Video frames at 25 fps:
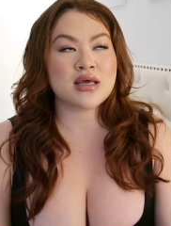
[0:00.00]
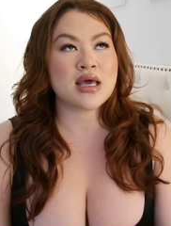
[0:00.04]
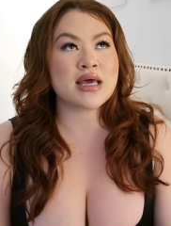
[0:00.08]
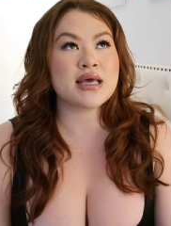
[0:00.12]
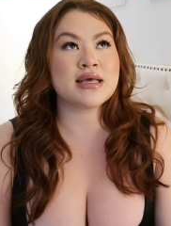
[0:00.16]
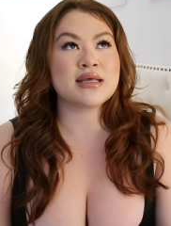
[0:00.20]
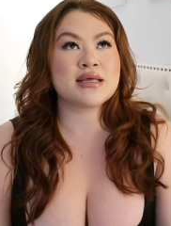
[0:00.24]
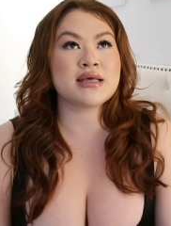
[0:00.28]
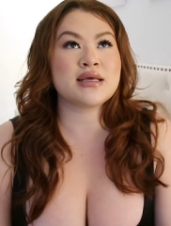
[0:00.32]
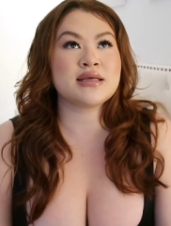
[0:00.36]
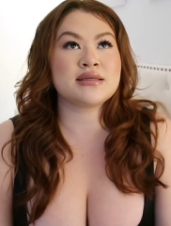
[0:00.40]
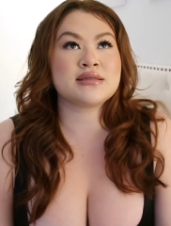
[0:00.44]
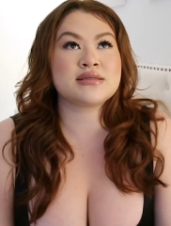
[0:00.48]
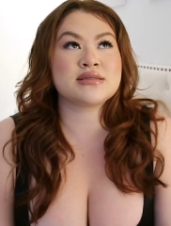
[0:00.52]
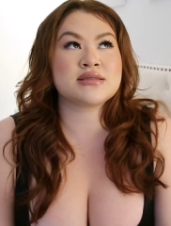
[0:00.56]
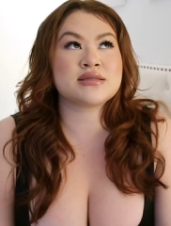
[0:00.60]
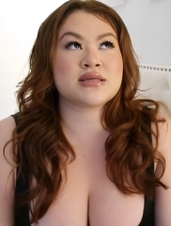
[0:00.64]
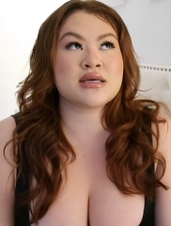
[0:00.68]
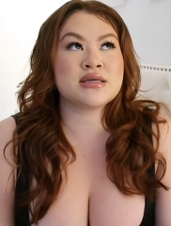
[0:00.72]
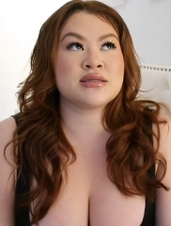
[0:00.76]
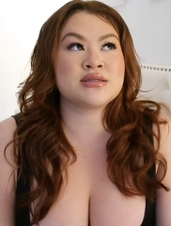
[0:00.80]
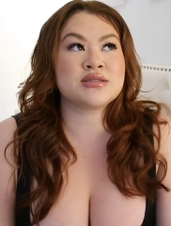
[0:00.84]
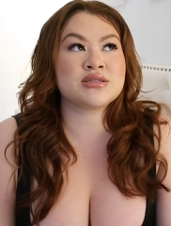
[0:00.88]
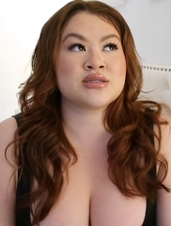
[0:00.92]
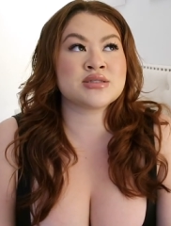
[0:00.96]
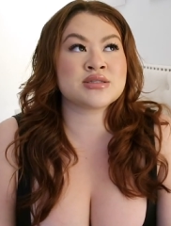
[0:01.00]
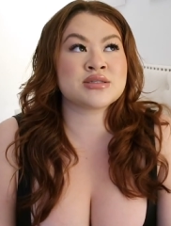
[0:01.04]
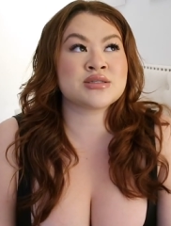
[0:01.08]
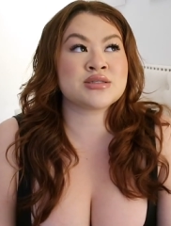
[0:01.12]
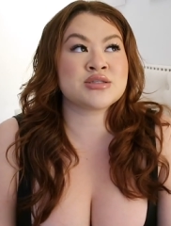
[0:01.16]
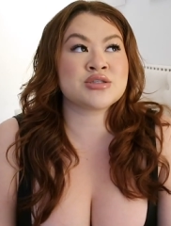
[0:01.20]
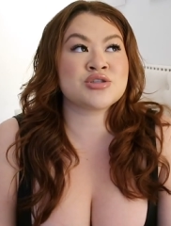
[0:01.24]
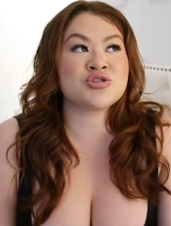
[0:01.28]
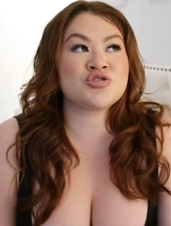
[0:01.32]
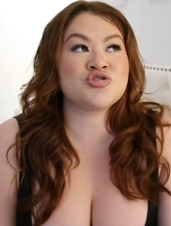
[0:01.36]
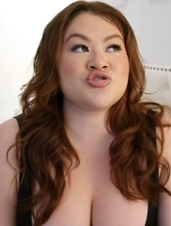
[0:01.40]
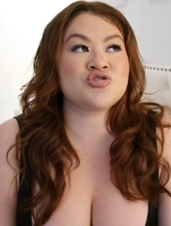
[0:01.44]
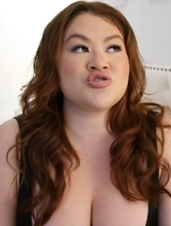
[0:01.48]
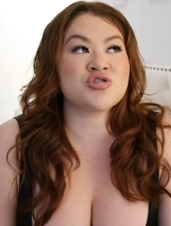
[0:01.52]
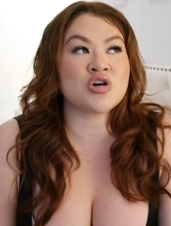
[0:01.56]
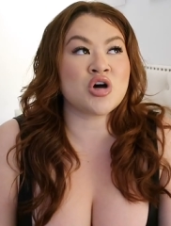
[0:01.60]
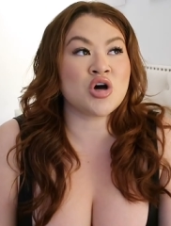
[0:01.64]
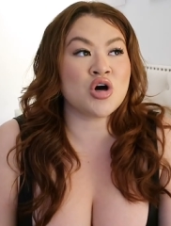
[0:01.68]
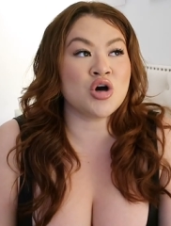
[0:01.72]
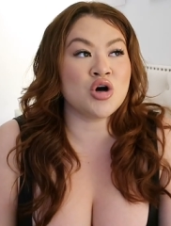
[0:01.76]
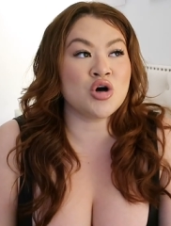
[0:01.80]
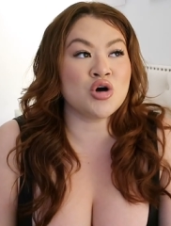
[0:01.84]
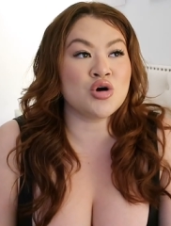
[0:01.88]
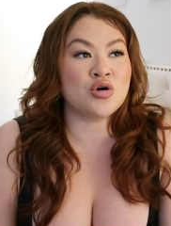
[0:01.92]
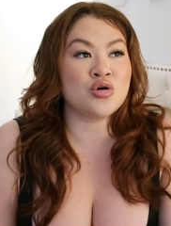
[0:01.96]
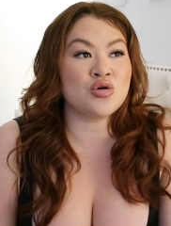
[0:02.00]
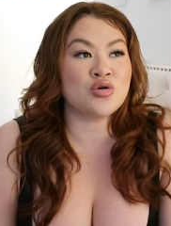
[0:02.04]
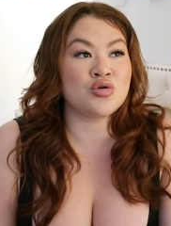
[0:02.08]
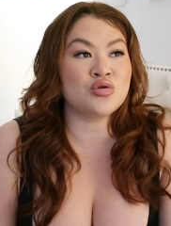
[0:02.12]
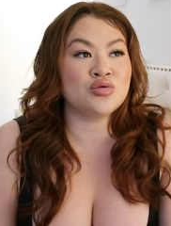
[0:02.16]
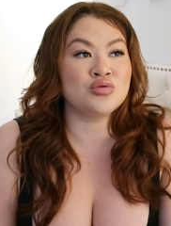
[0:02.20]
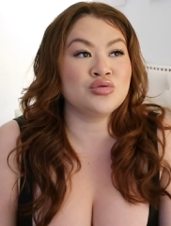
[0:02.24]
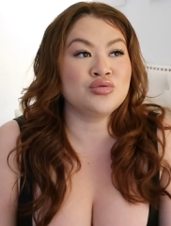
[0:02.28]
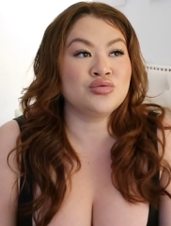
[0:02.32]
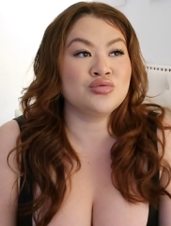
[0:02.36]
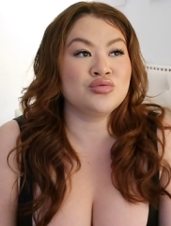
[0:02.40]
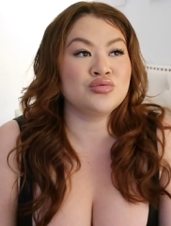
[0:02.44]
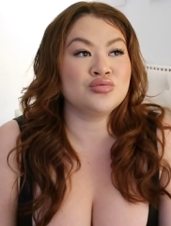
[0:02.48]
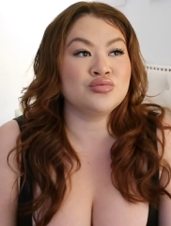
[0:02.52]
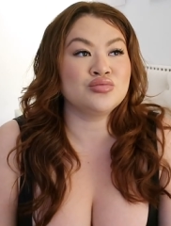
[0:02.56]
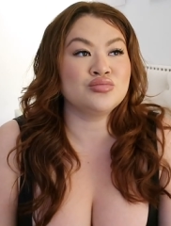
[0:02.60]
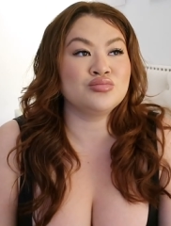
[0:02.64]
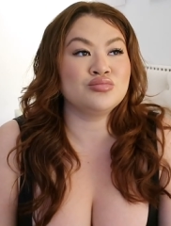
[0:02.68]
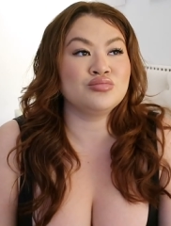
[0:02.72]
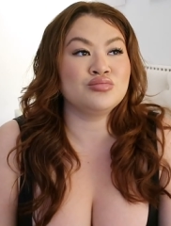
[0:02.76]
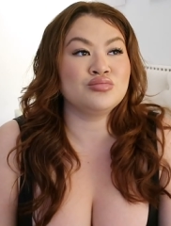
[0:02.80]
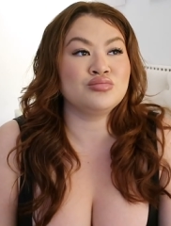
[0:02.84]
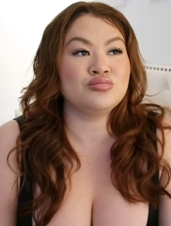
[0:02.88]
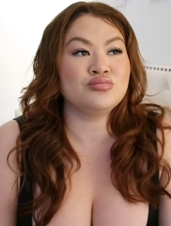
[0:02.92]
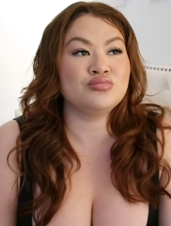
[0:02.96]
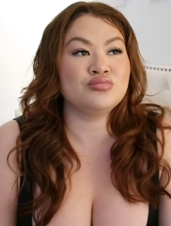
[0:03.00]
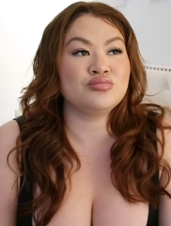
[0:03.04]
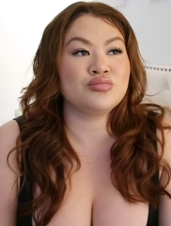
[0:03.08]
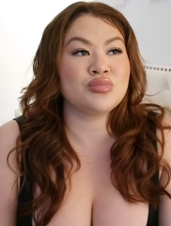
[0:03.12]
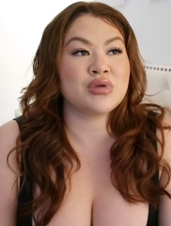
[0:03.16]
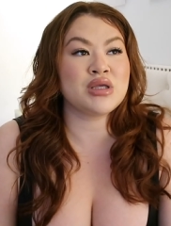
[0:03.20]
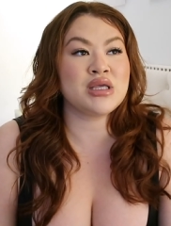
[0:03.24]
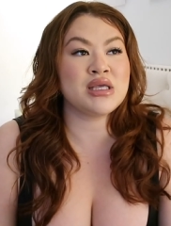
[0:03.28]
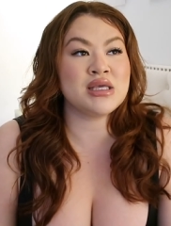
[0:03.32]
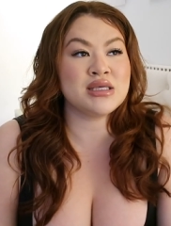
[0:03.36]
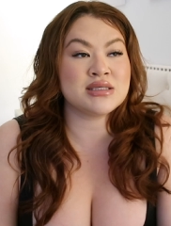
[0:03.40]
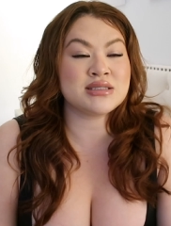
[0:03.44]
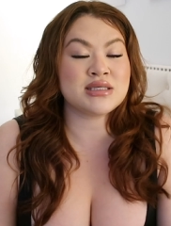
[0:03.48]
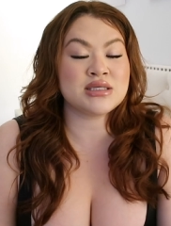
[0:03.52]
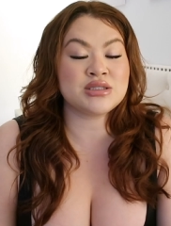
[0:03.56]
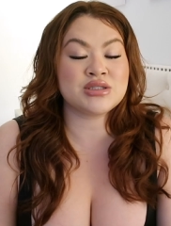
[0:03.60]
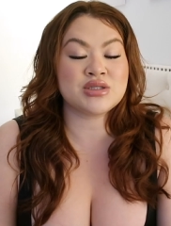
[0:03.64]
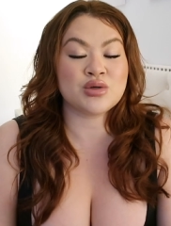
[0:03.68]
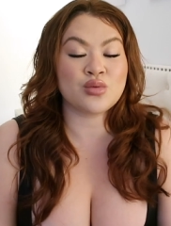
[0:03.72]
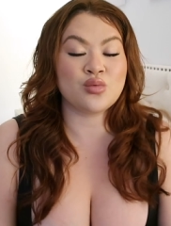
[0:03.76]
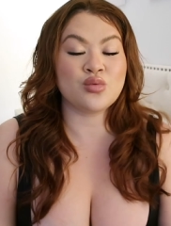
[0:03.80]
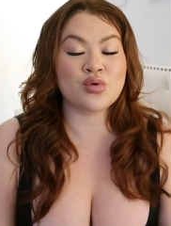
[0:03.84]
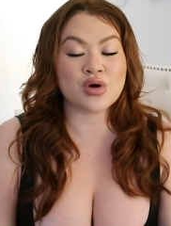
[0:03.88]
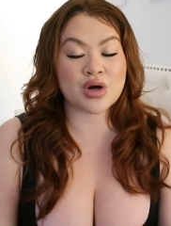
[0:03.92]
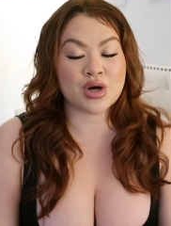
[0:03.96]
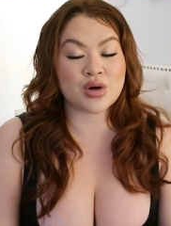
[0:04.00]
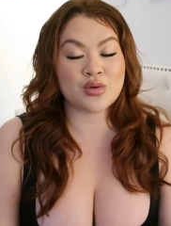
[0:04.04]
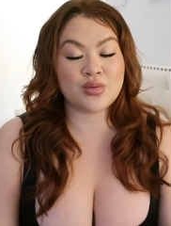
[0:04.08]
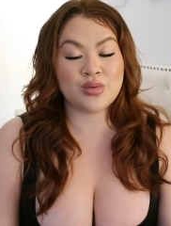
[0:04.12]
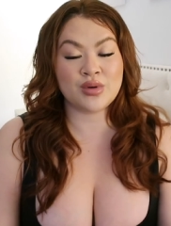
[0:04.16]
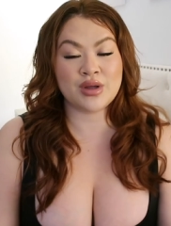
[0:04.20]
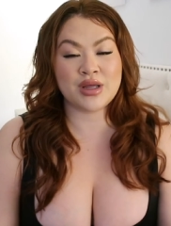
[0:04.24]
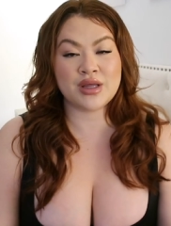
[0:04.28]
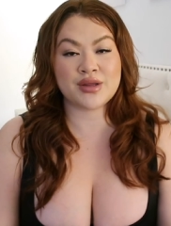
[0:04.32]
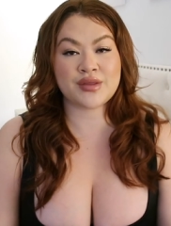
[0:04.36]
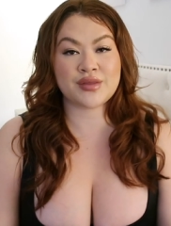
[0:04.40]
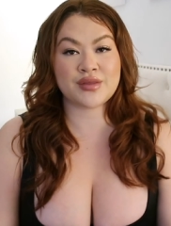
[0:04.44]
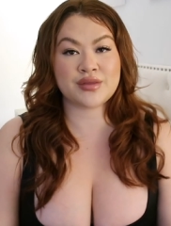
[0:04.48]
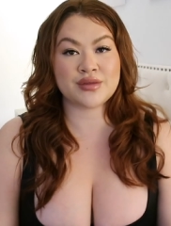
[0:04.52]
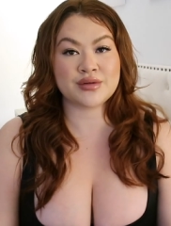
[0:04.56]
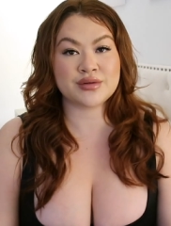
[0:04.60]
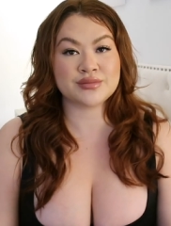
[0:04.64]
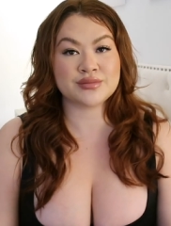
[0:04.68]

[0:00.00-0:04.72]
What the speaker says: It's just so easy to work with,